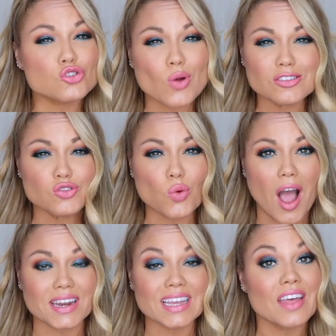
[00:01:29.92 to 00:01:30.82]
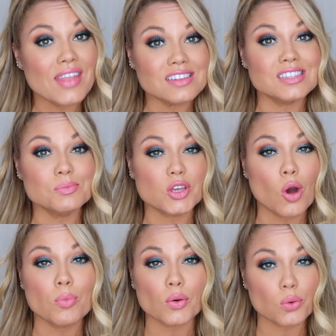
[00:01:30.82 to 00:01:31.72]
trust Roddy, and that seemed to
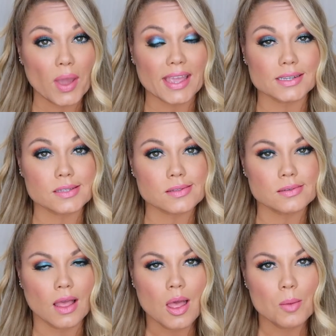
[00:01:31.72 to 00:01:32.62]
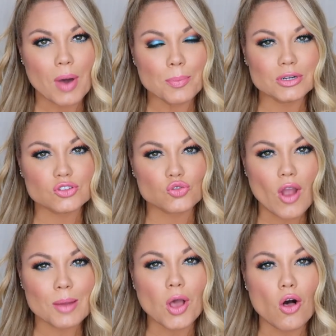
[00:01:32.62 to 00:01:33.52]
go both ways. Piper
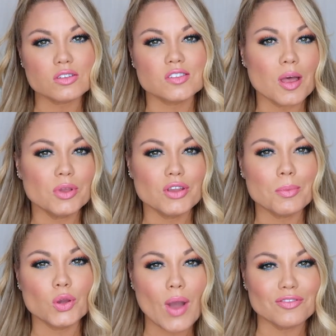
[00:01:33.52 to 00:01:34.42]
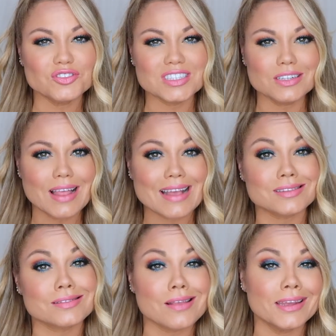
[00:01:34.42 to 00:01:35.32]
described Hulk's WWF deal as
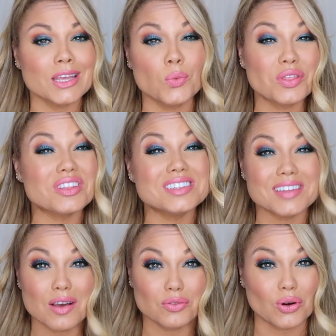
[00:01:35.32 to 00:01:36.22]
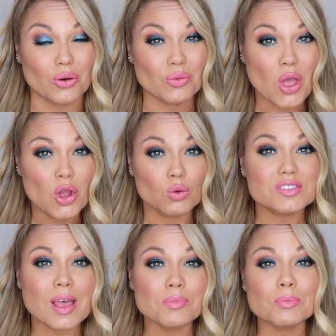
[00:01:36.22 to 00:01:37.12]
signing with the devil.
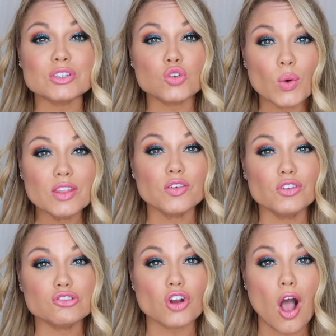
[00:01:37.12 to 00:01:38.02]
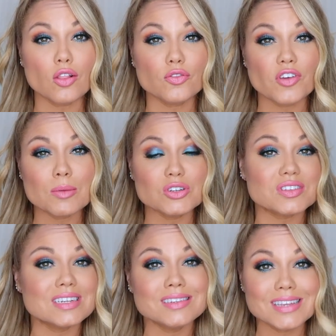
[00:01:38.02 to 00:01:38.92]
Resentment between the future Hall of
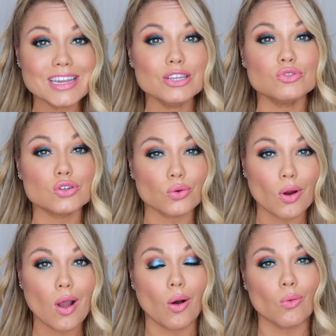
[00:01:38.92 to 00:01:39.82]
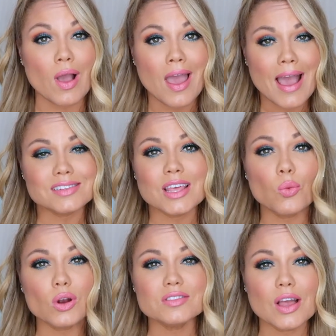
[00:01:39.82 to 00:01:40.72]
Famers continued to grow as they
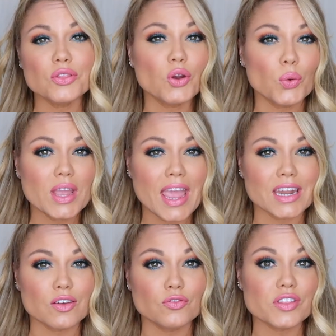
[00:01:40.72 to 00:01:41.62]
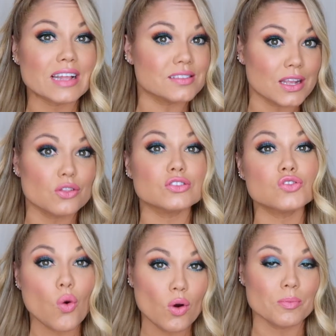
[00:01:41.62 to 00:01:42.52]
worked out the creative for that Settle the Score